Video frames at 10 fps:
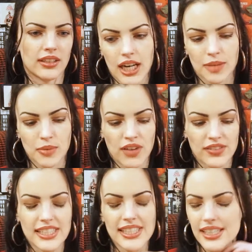
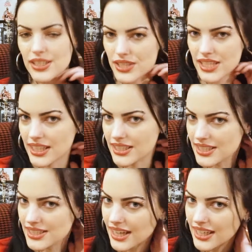Obviously Hill
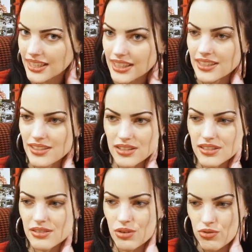Science Diet
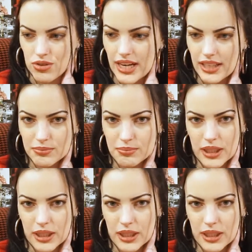is great,